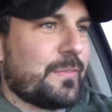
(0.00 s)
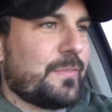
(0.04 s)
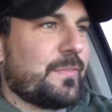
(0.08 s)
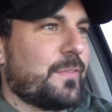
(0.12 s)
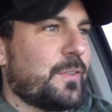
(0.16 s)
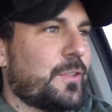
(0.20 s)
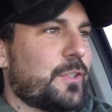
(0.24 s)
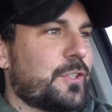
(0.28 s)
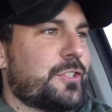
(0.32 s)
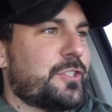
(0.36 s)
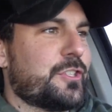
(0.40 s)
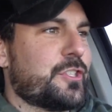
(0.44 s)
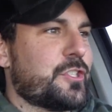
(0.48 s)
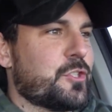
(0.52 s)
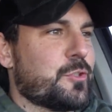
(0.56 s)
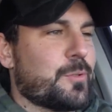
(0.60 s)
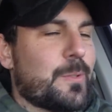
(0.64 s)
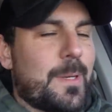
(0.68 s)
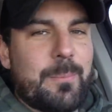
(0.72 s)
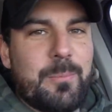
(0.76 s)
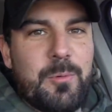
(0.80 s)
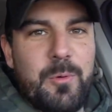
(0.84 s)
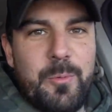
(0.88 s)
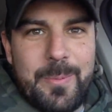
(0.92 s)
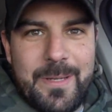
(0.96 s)
first
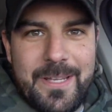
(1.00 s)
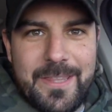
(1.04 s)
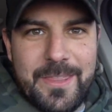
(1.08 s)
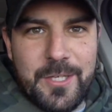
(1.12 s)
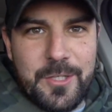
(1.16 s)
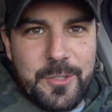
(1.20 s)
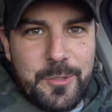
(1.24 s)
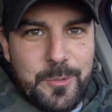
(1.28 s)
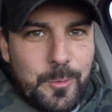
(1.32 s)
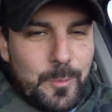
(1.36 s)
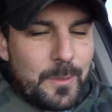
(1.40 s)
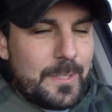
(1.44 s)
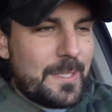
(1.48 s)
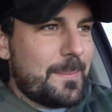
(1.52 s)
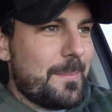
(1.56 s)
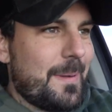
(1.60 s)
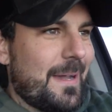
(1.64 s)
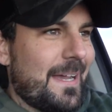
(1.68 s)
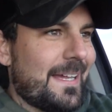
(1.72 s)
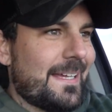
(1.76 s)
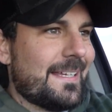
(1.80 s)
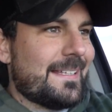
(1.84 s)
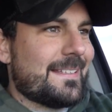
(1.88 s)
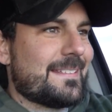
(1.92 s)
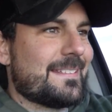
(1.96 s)
trip will be the dually
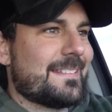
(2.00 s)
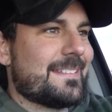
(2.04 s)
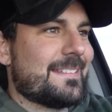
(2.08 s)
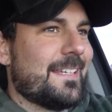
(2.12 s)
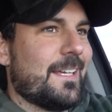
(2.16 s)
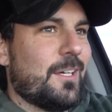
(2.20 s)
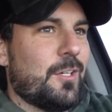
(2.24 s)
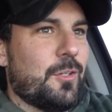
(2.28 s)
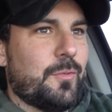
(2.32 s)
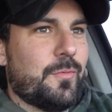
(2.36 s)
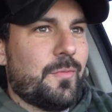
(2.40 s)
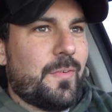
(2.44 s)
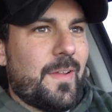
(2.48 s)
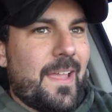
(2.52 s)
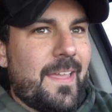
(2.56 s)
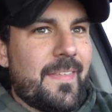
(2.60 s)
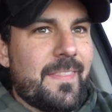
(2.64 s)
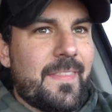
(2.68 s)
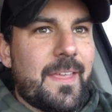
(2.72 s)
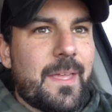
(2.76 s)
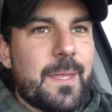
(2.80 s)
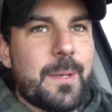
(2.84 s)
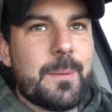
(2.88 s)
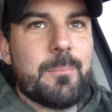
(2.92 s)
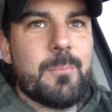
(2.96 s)
by itself,
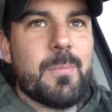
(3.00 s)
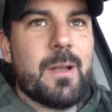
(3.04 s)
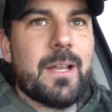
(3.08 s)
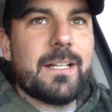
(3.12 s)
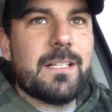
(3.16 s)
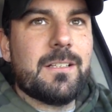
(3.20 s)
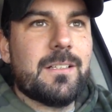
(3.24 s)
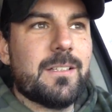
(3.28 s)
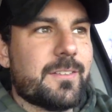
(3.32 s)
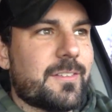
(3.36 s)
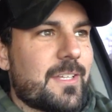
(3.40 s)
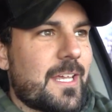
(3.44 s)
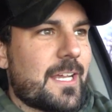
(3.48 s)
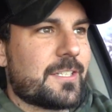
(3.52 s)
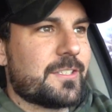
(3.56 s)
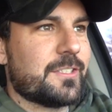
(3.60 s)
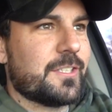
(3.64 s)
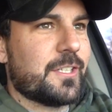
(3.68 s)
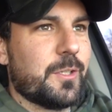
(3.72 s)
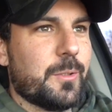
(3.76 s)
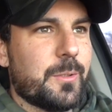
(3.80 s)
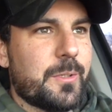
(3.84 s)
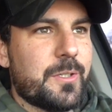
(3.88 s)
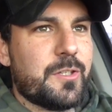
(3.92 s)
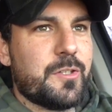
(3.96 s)
and then Michael is
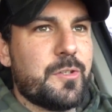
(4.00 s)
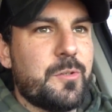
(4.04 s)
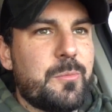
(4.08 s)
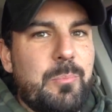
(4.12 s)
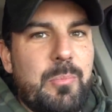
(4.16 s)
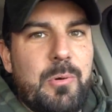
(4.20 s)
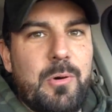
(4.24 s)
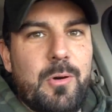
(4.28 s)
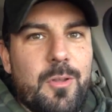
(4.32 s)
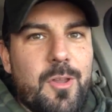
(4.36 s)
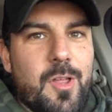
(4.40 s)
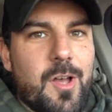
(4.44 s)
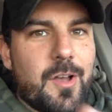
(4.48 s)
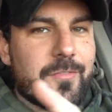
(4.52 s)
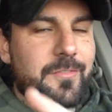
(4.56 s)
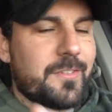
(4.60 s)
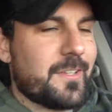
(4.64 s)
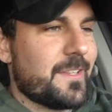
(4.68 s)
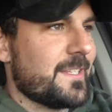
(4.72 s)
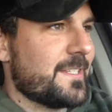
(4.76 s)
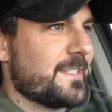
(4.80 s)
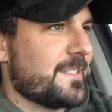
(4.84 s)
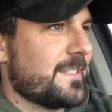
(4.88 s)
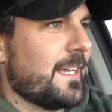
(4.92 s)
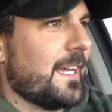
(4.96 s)
actually going to pull off
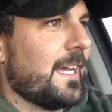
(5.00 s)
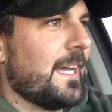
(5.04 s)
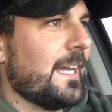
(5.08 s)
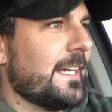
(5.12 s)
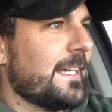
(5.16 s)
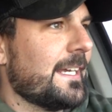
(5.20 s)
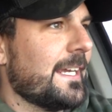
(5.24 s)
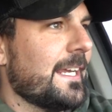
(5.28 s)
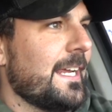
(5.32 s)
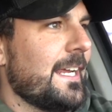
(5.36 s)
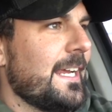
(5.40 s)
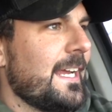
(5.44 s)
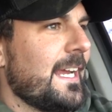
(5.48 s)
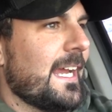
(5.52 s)
to the side